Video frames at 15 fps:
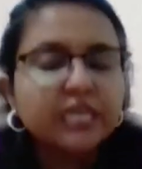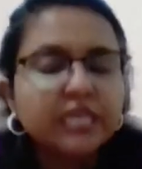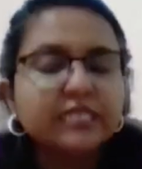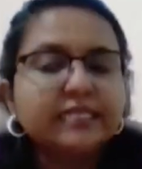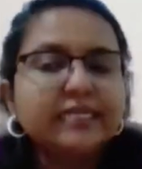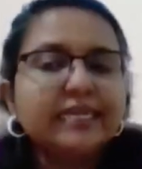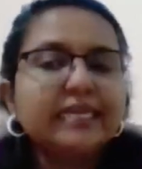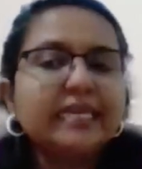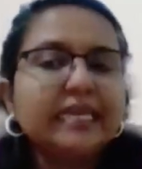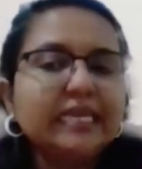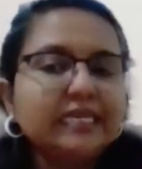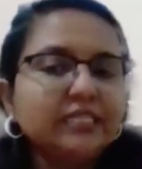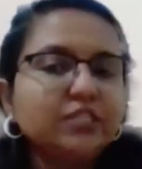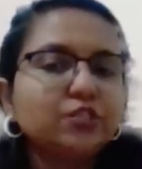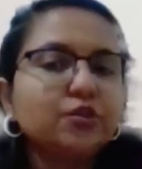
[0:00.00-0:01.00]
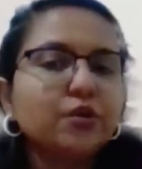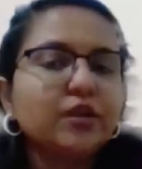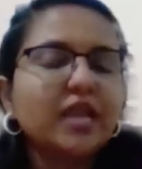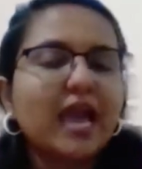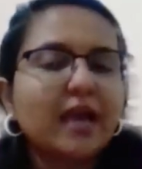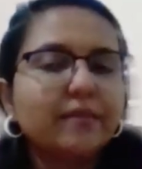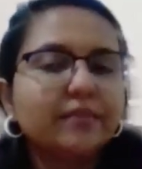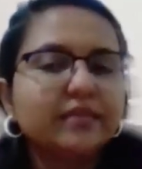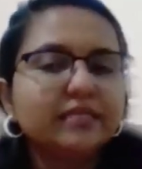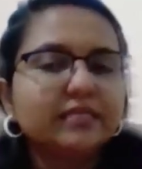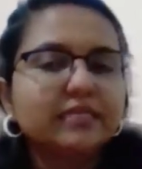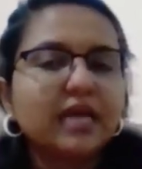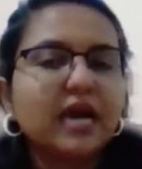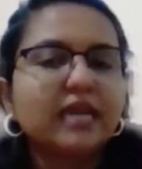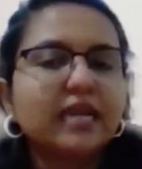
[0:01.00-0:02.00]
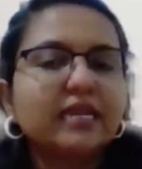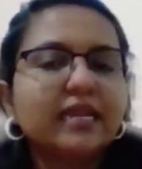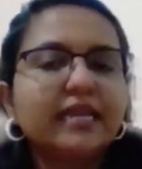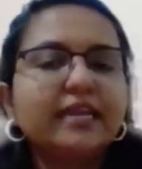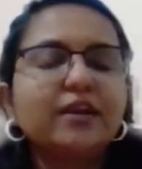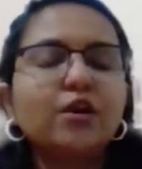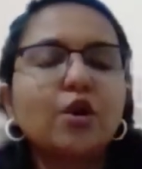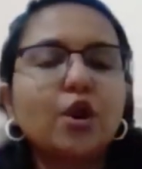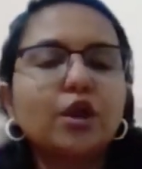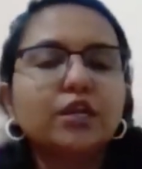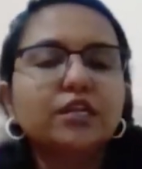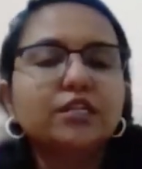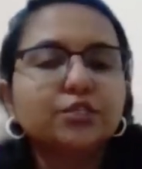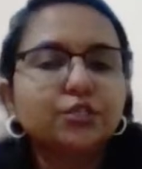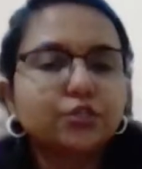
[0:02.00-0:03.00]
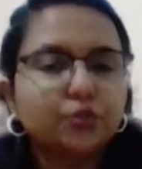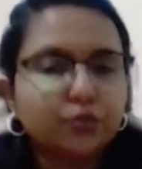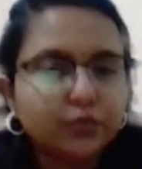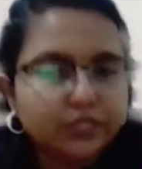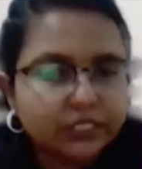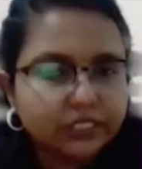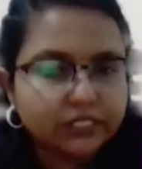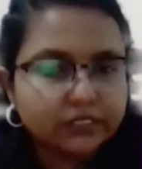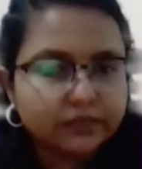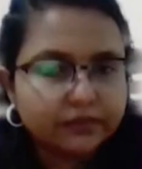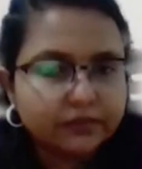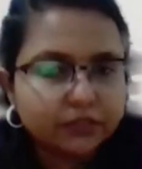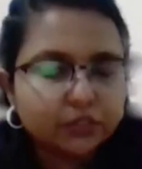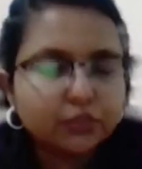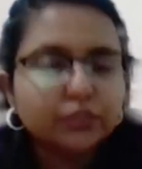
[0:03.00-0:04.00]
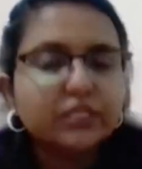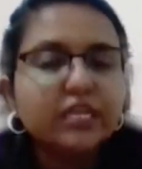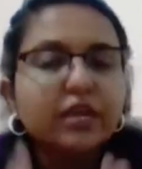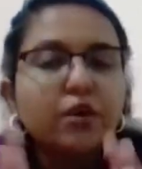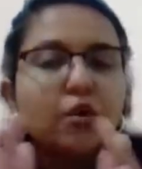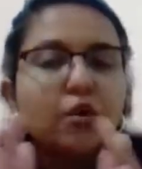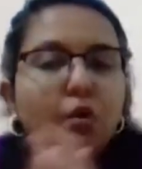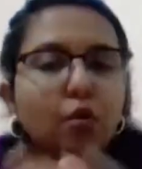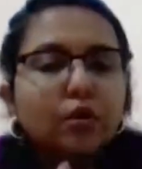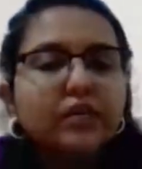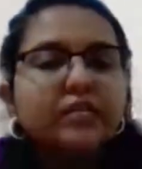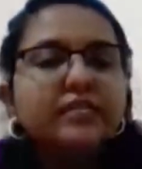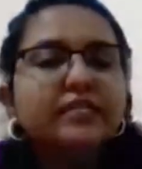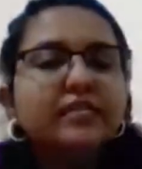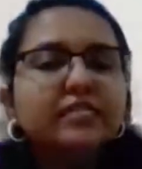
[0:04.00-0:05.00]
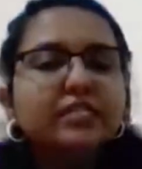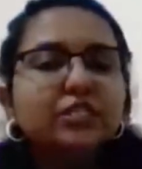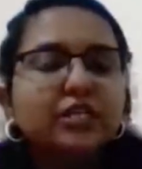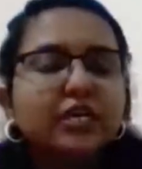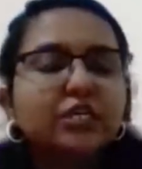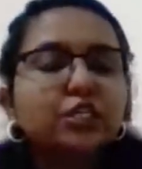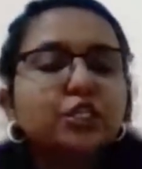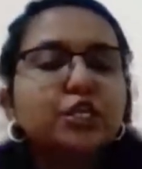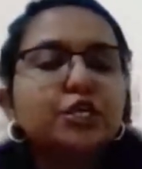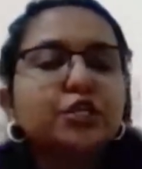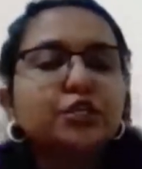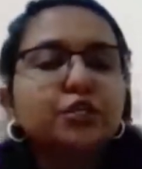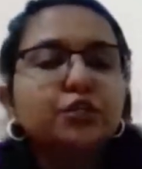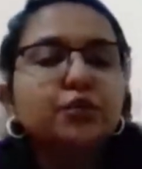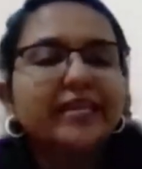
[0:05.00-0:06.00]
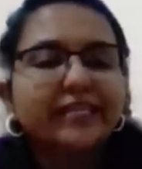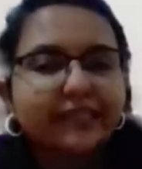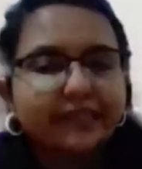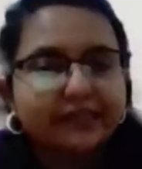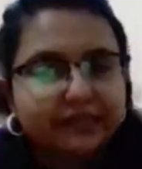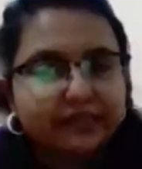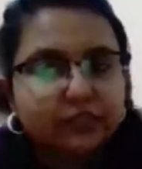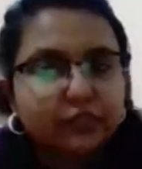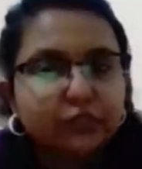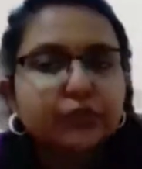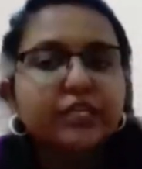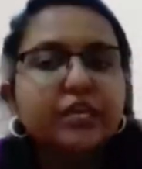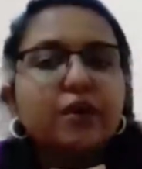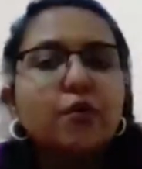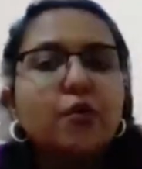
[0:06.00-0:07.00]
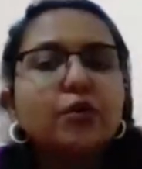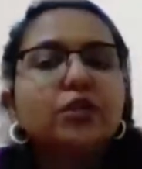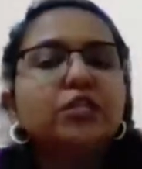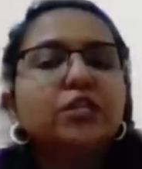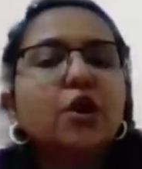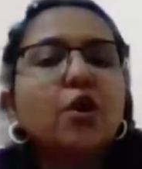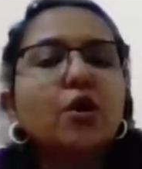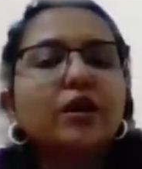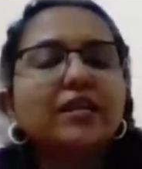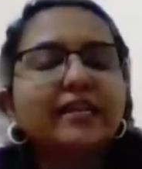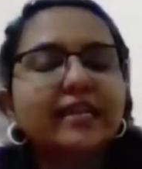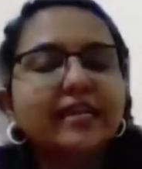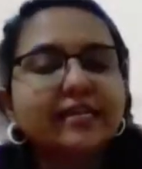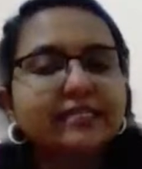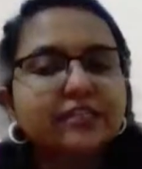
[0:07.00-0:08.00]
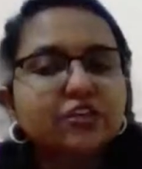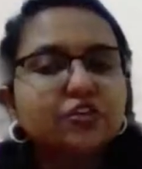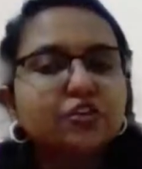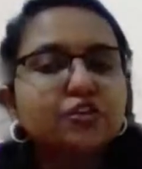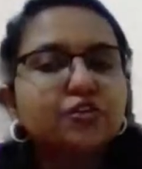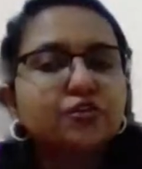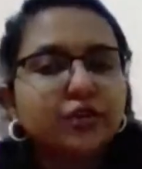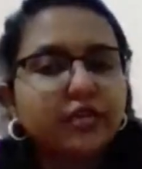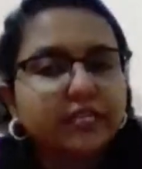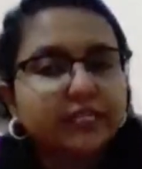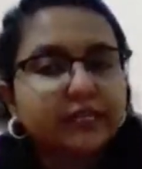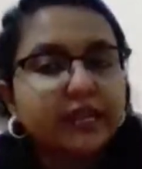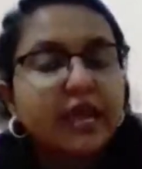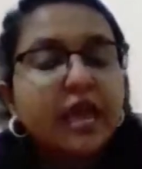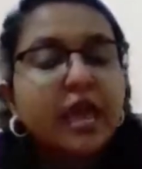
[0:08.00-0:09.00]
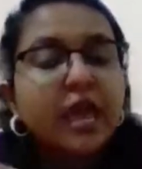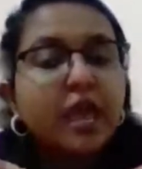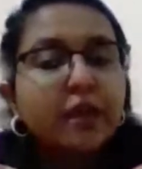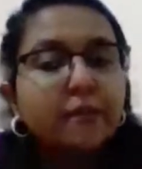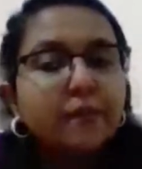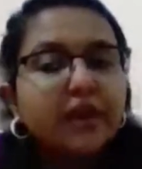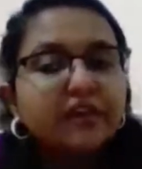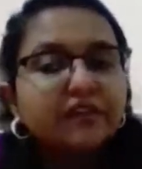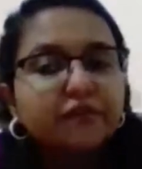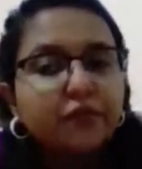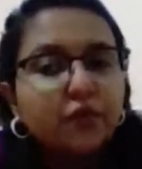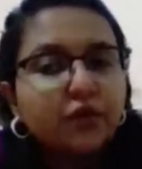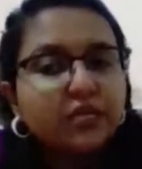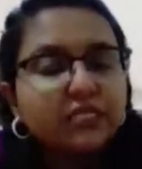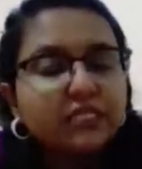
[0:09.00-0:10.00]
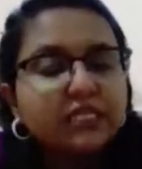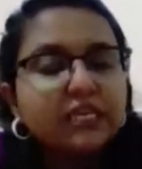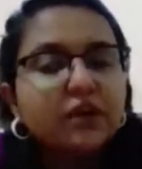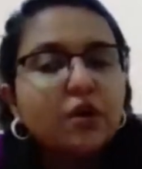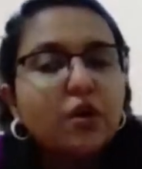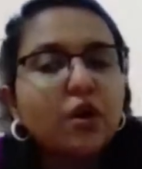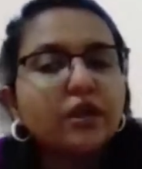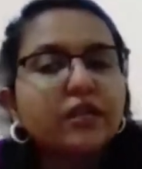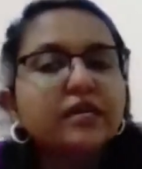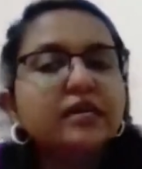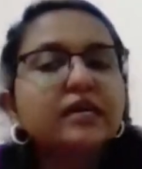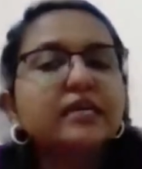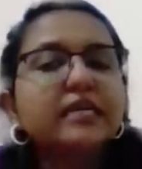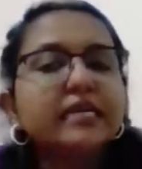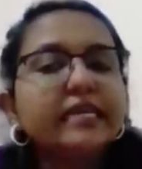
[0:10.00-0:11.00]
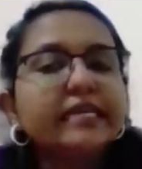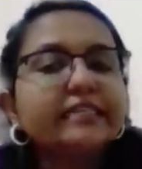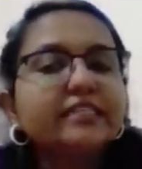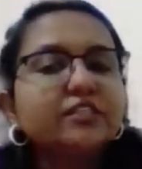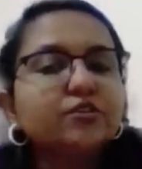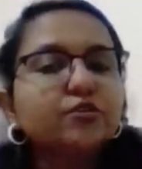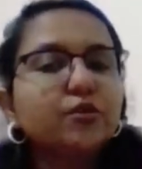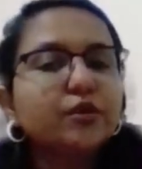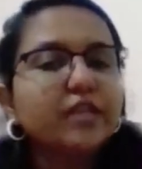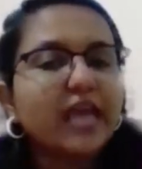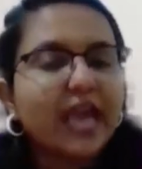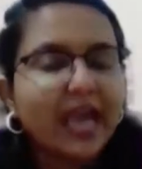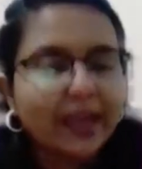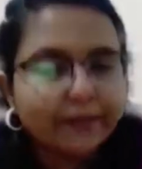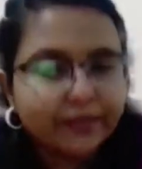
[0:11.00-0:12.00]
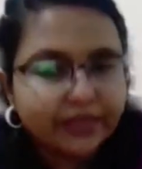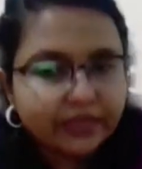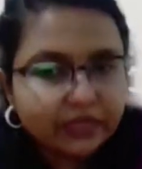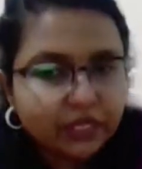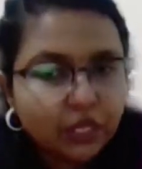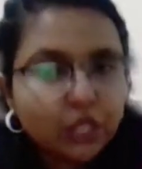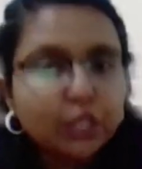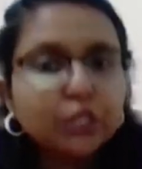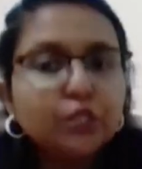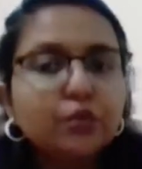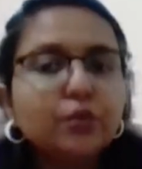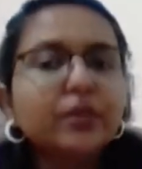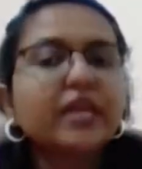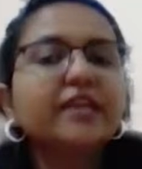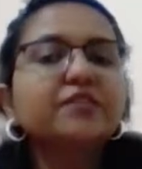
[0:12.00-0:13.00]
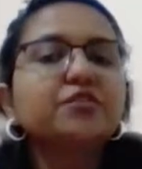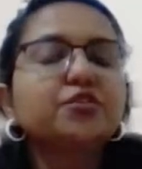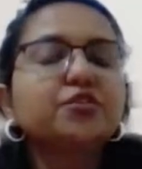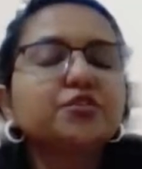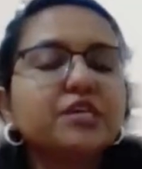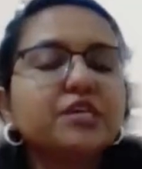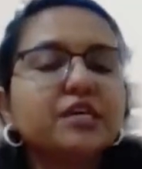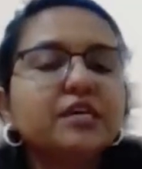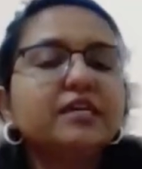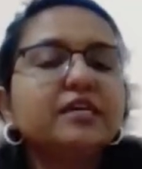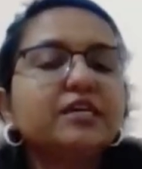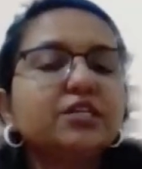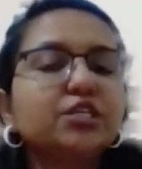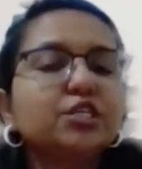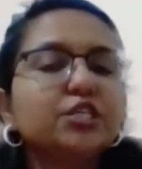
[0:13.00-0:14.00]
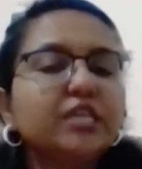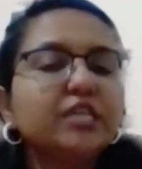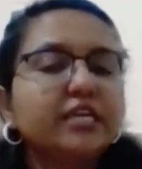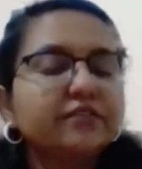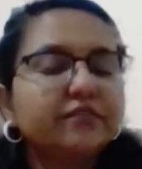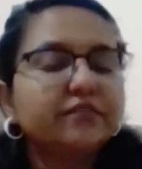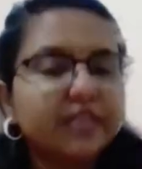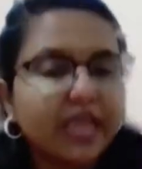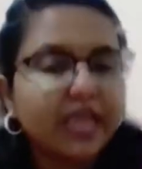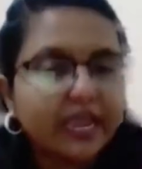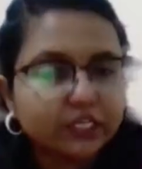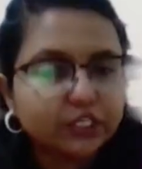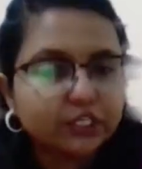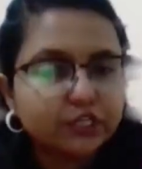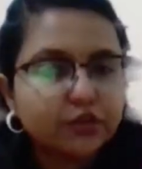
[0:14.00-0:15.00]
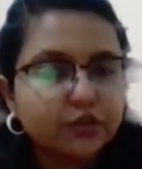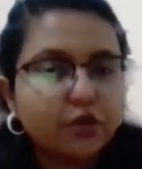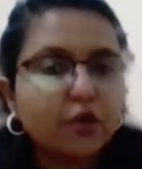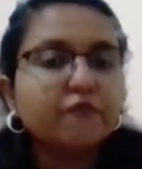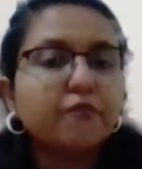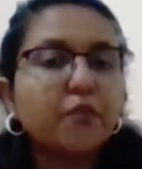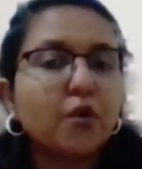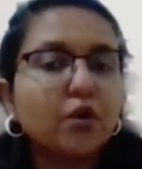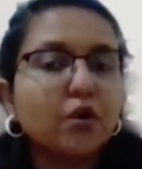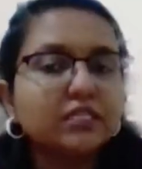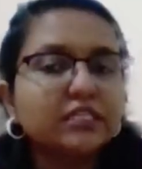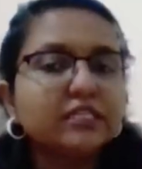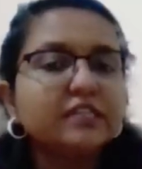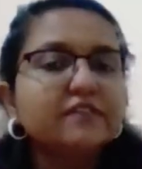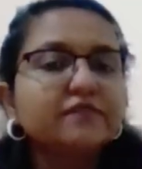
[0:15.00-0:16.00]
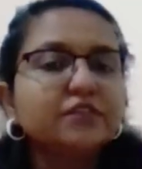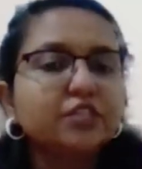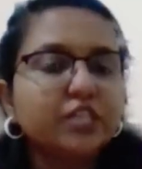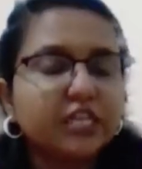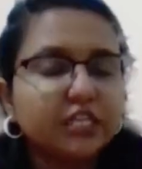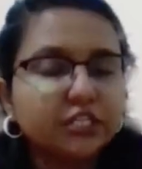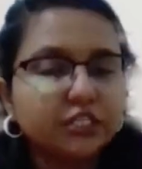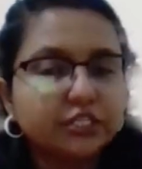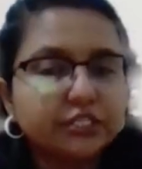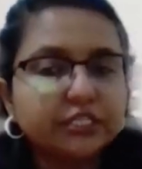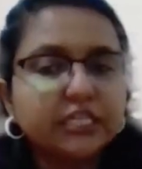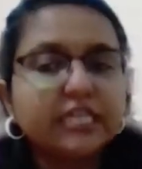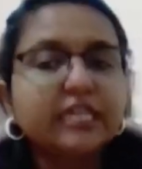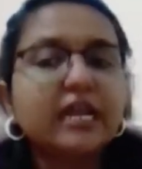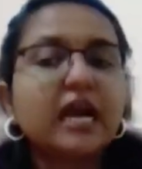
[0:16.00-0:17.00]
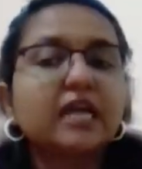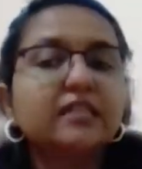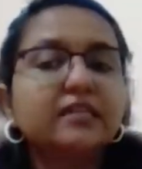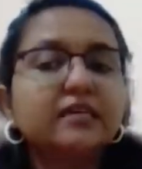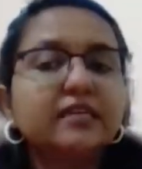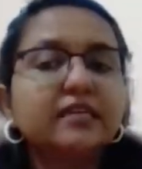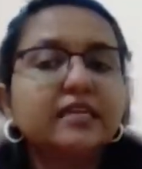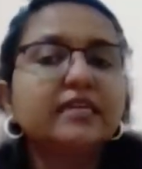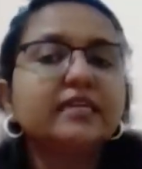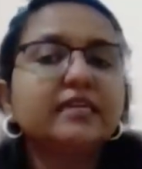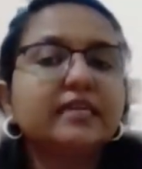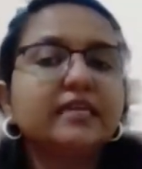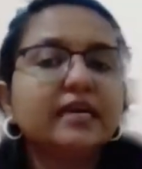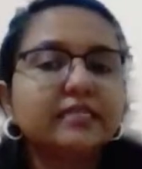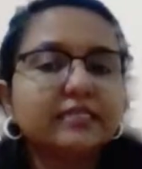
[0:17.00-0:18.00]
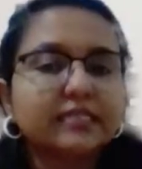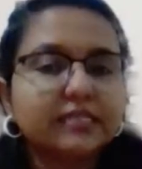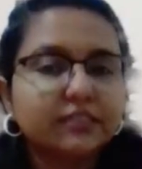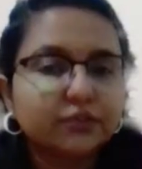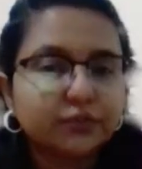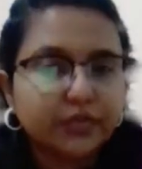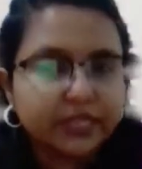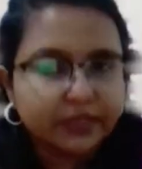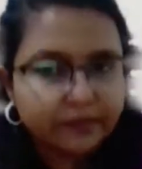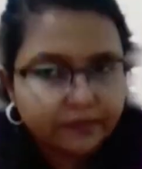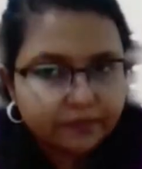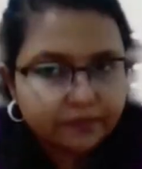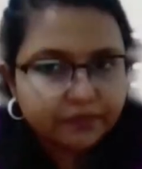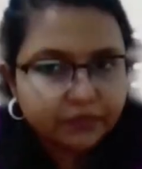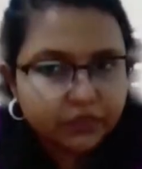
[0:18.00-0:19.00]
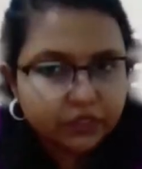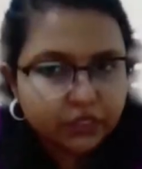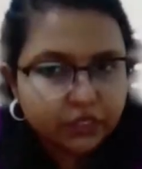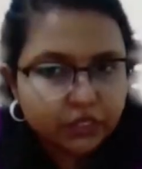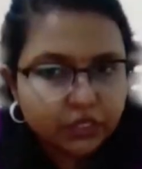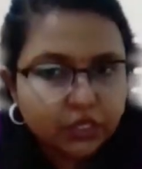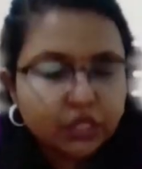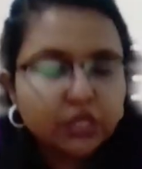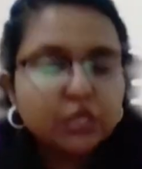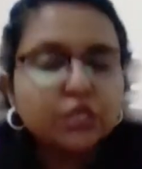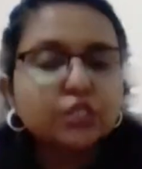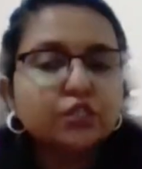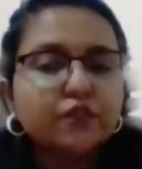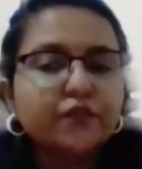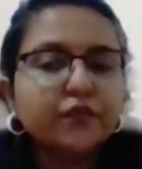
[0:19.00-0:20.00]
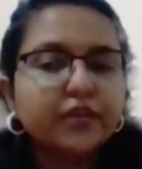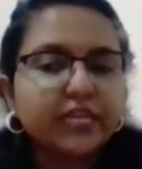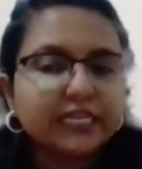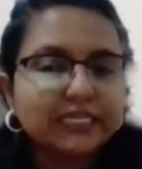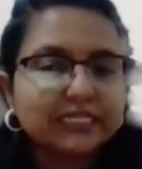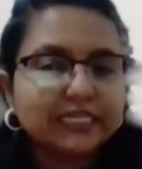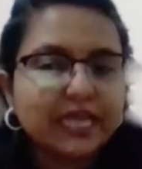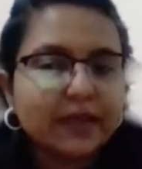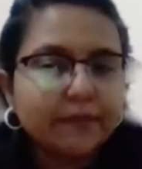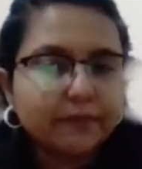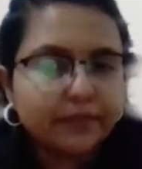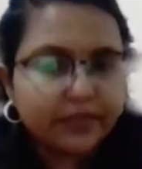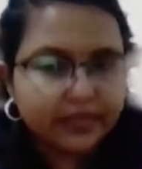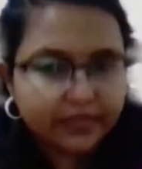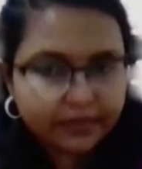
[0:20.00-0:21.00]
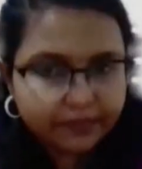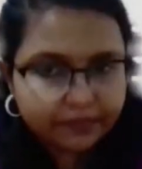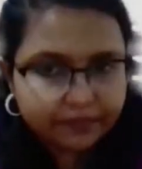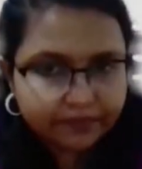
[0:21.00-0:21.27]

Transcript: See, keystone habits are like cornerstones. So they hold the structure together. So they hold the organization together. By focusing on a keystone habit, you can trigger a chain reaction of positive changes in other areas as well. So for example,